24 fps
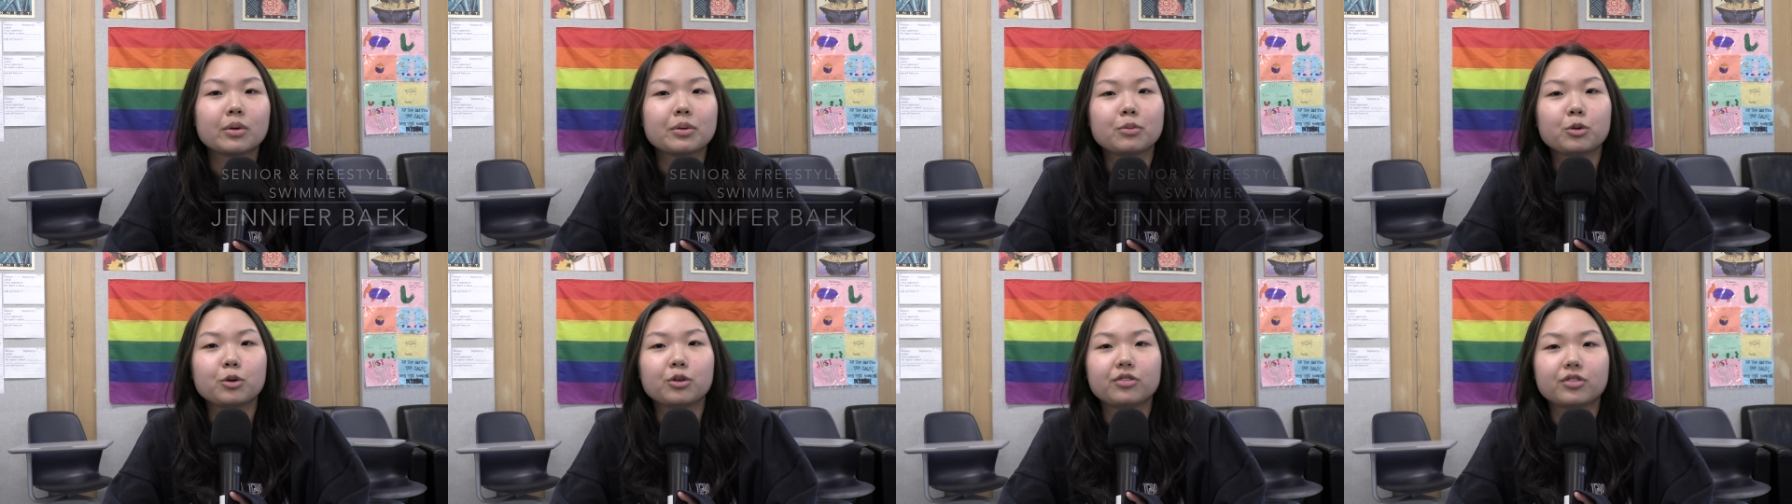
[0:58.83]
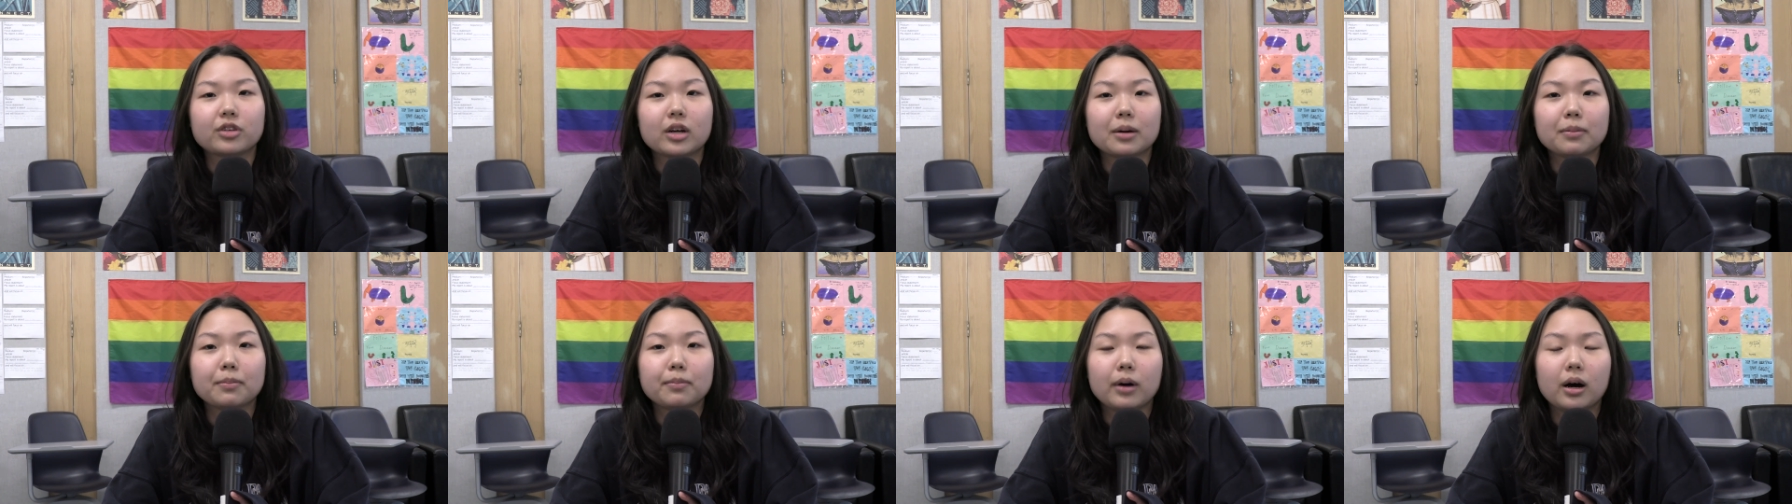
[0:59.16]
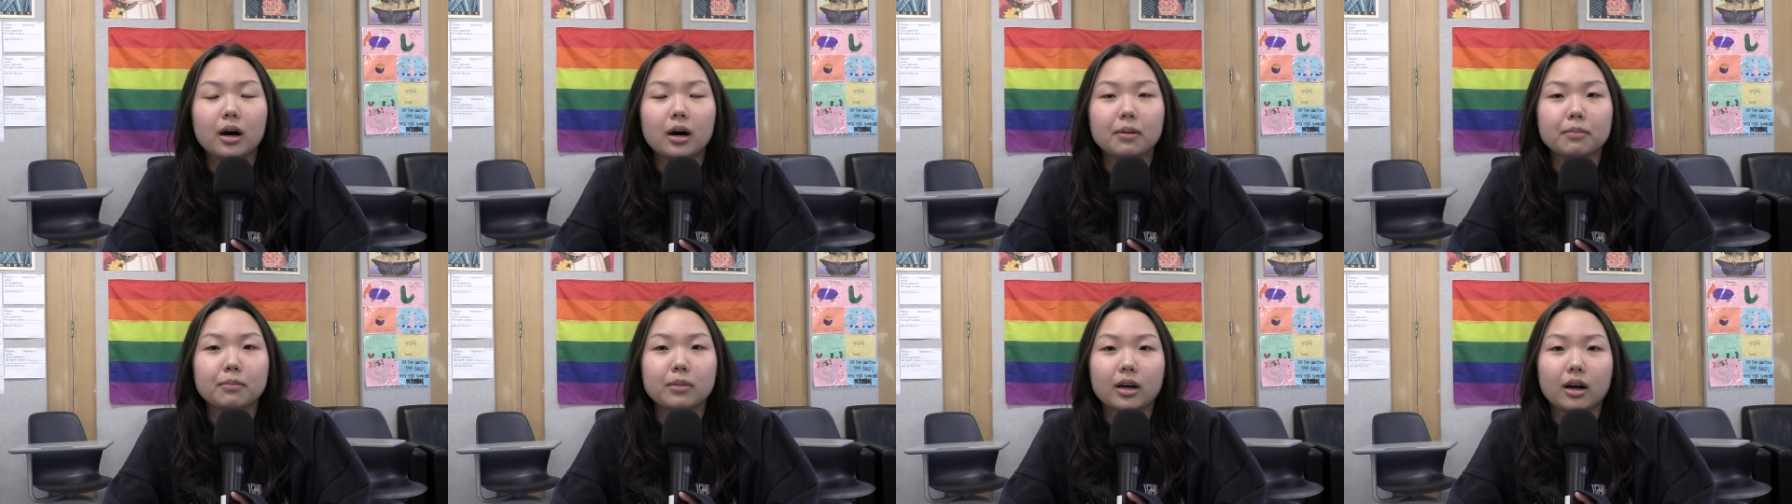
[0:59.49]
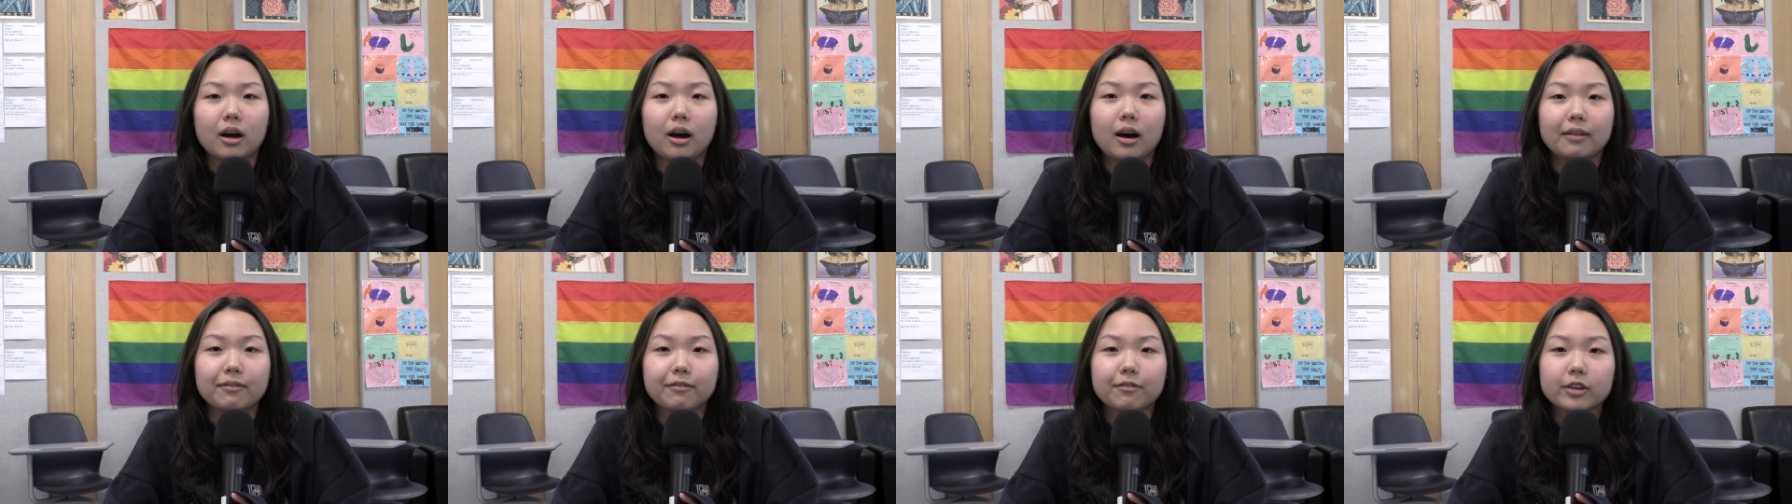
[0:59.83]
we moved up um, a
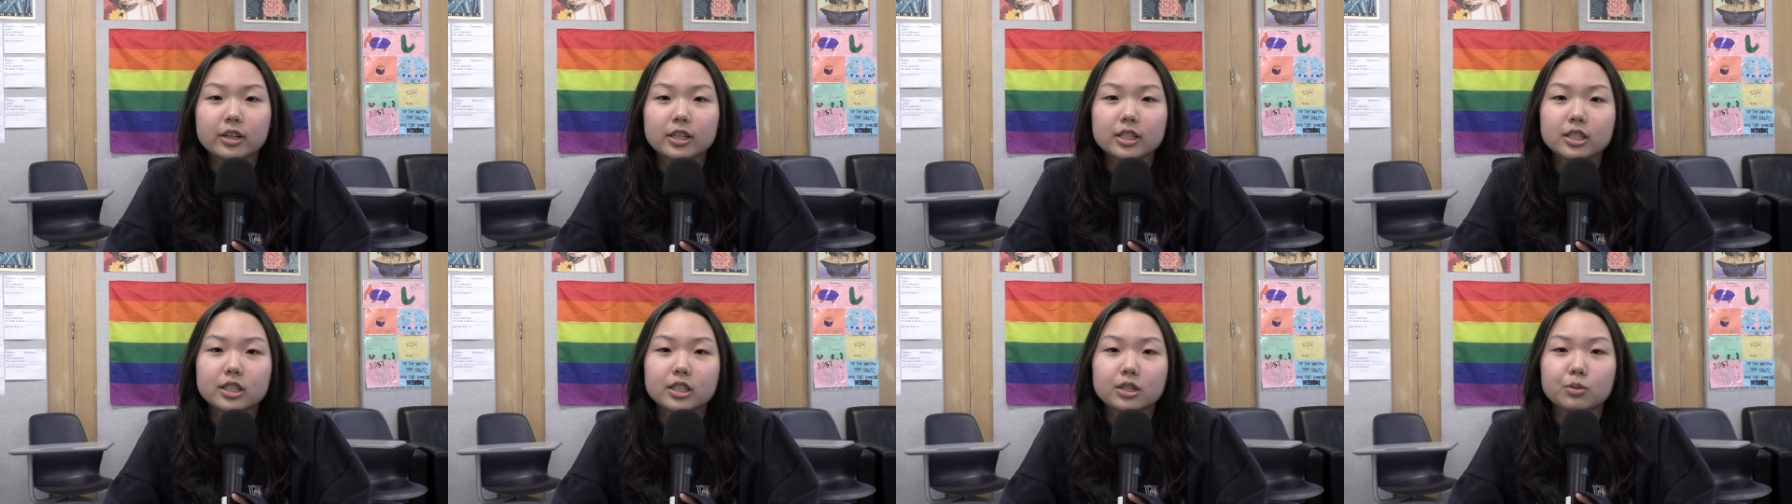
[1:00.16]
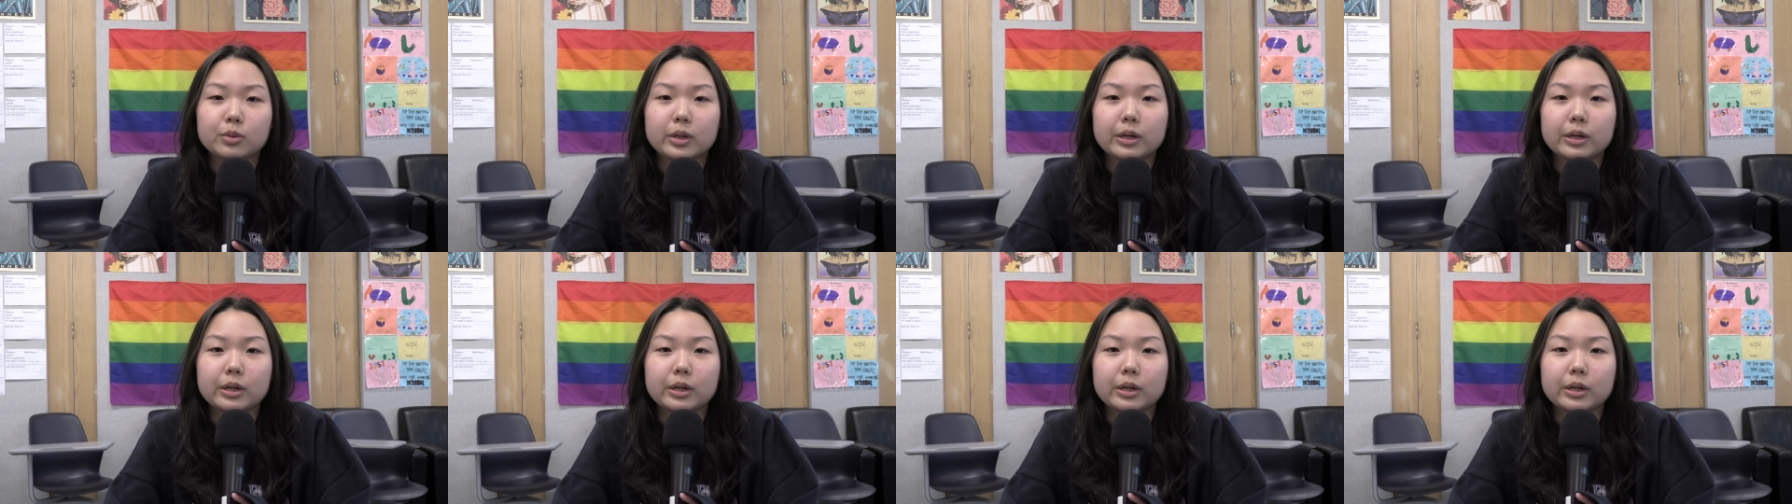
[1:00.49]
conference.